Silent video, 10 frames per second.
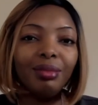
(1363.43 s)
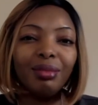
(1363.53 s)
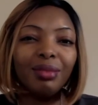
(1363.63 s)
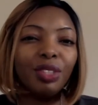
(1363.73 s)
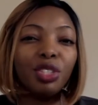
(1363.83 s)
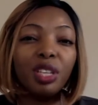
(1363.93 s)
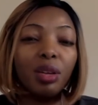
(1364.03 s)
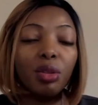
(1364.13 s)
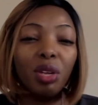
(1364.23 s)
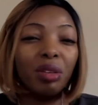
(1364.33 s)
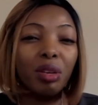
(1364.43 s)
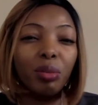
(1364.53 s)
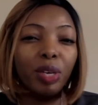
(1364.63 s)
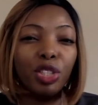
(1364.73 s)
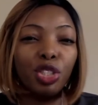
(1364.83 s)
there's not
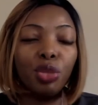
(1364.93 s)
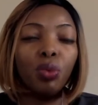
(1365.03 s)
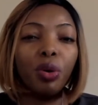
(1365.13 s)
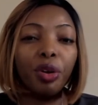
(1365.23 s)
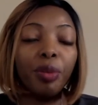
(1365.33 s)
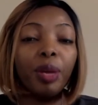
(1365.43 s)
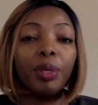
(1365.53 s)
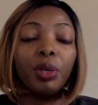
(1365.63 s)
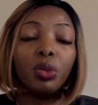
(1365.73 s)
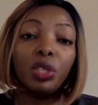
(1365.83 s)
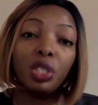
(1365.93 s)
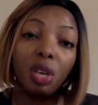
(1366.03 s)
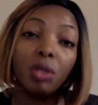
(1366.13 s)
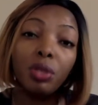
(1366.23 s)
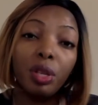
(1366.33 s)
much to worry about, because when you
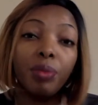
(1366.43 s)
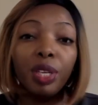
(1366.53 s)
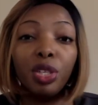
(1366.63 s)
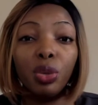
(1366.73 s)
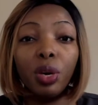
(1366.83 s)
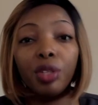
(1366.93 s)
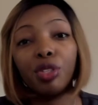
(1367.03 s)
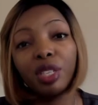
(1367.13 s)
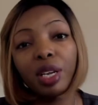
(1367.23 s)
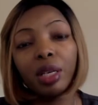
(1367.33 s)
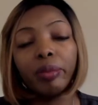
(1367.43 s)
talk to them, they do understand.